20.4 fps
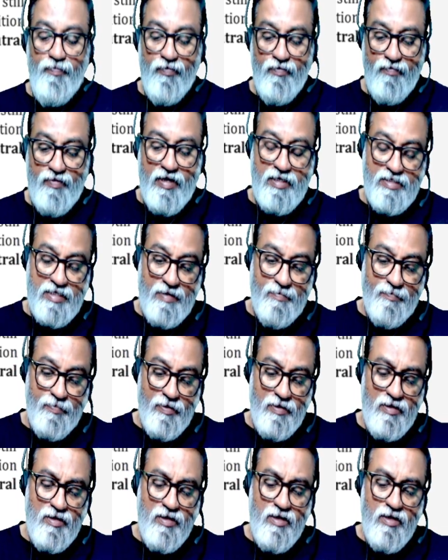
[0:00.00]
For
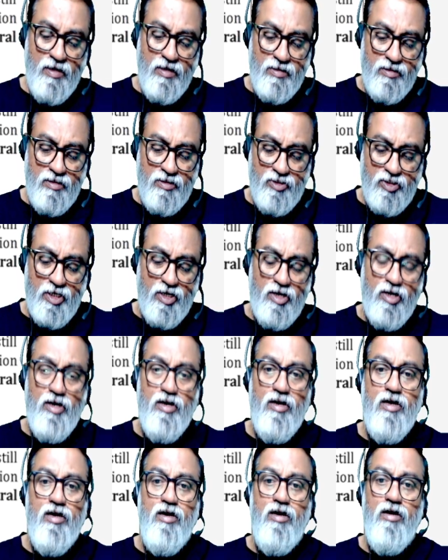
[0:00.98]
example,
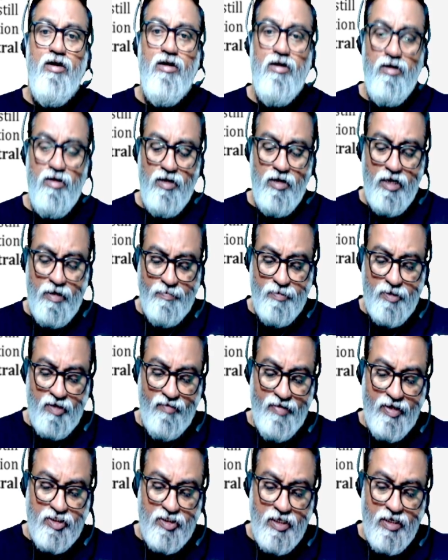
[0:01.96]
general
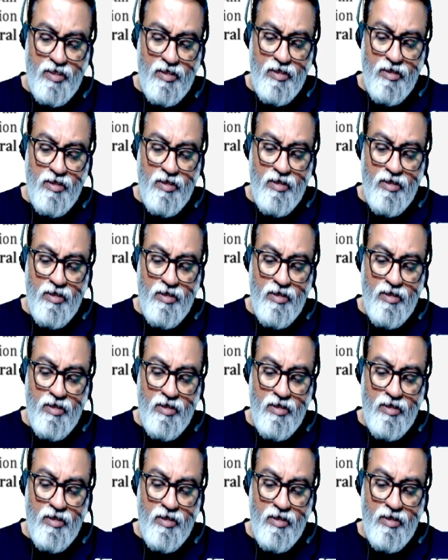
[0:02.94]
observation,